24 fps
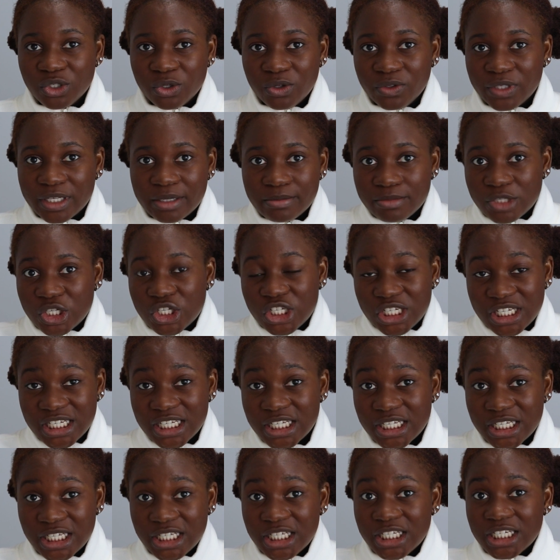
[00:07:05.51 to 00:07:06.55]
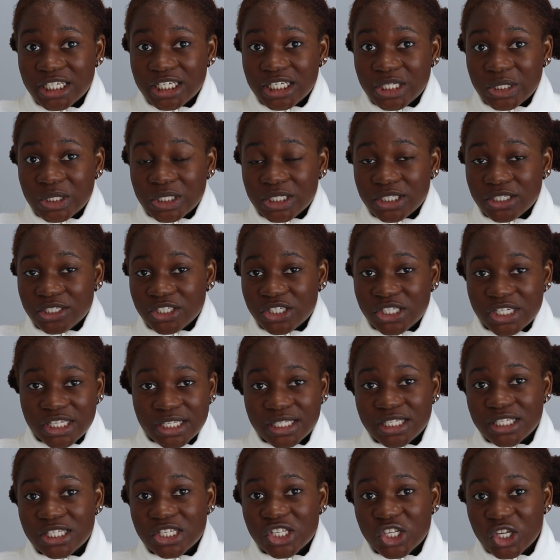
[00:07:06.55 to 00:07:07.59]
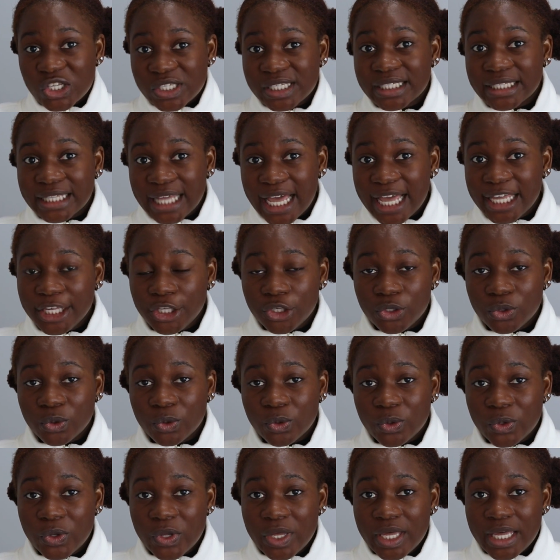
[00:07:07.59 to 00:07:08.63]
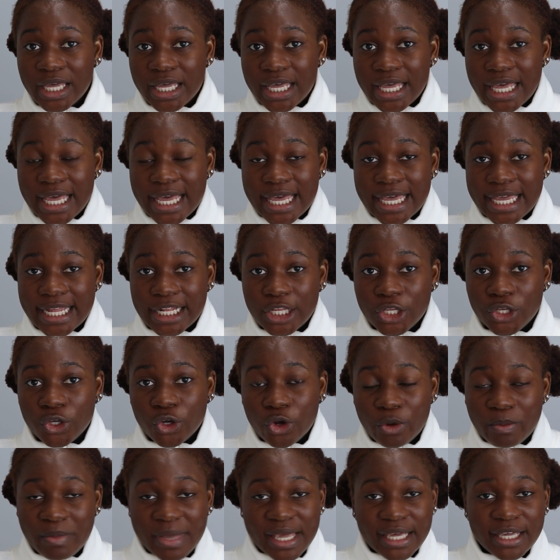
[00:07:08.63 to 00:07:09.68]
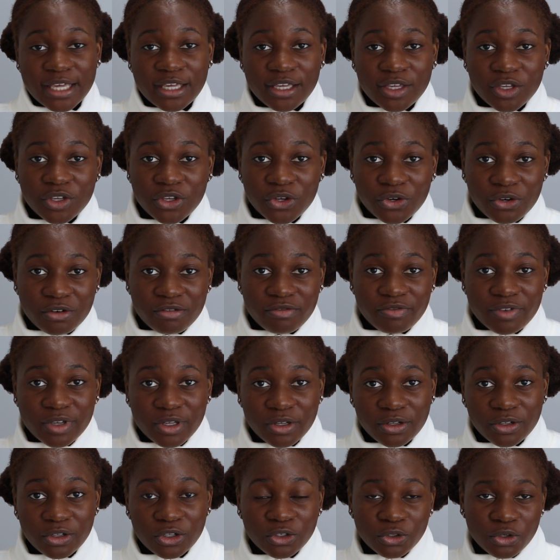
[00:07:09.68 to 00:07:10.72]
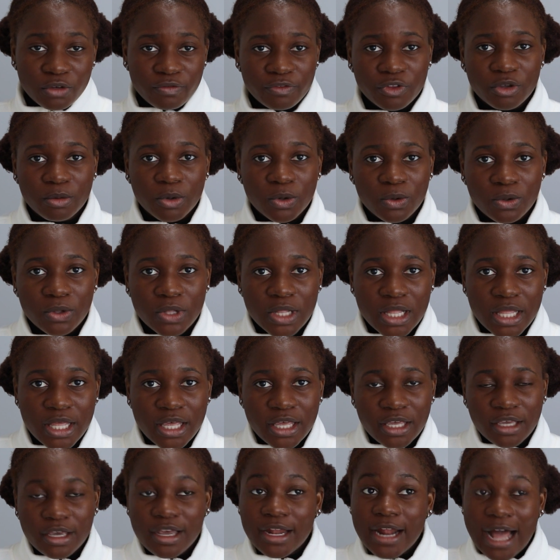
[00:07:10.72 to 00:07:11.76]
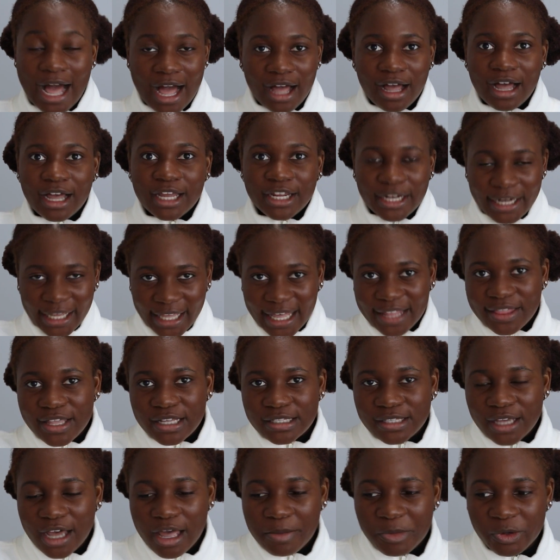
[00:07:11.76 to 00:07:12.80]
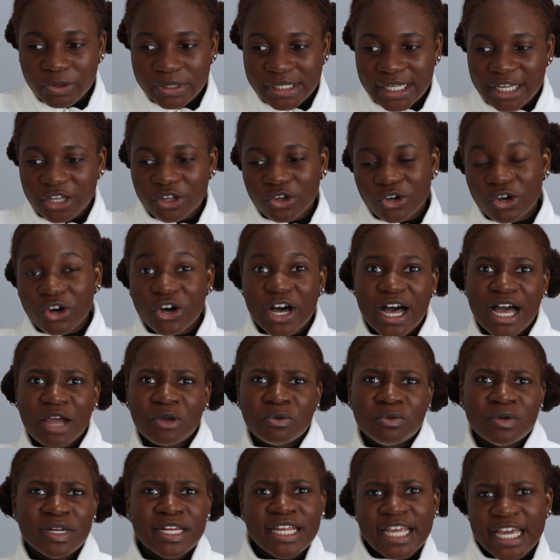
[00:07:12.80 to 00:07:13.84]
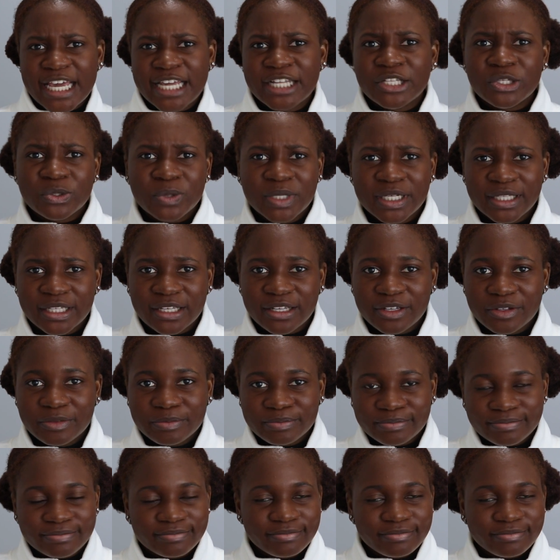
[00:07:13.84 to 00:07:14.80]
told them, she just doesn't like you, and you're making her feel uncomfortable. And like at that time, it was like, oh, I really hate doing that.